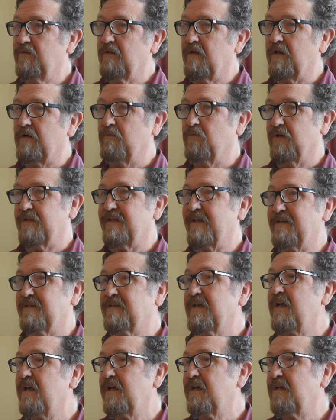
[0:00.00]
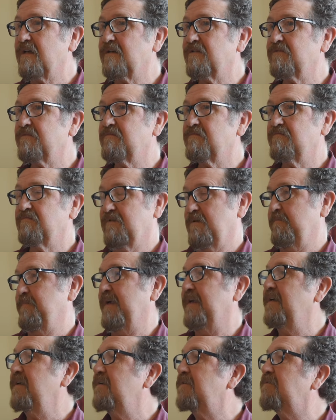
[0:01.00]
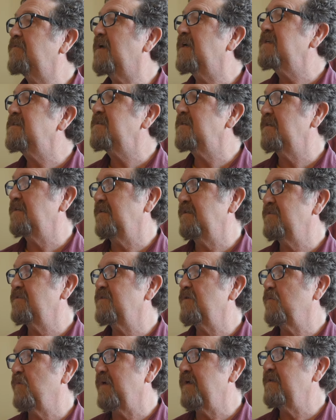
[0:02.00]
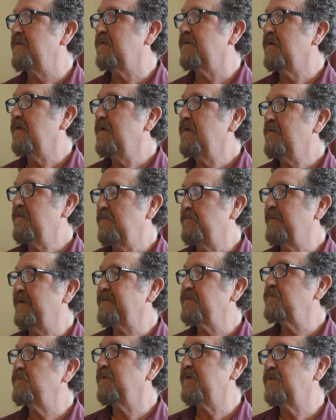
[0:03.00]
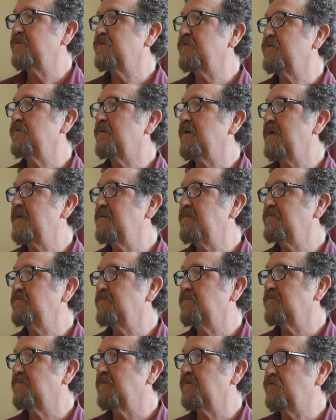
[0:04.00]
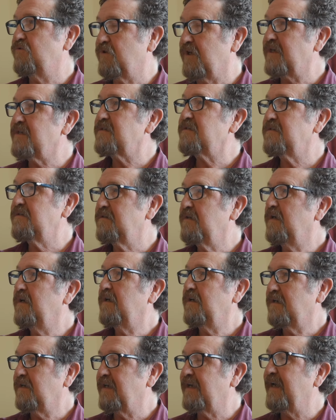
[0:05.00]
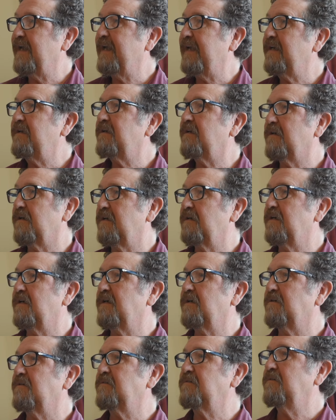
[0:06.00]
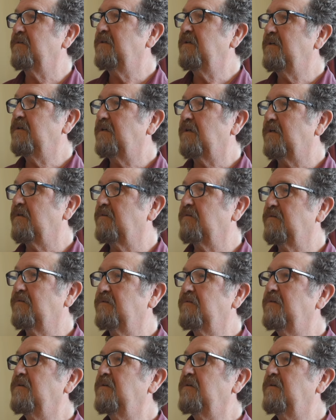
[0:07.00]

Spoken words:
what they say is dependent arising is the best way to kind of address and get a handle on how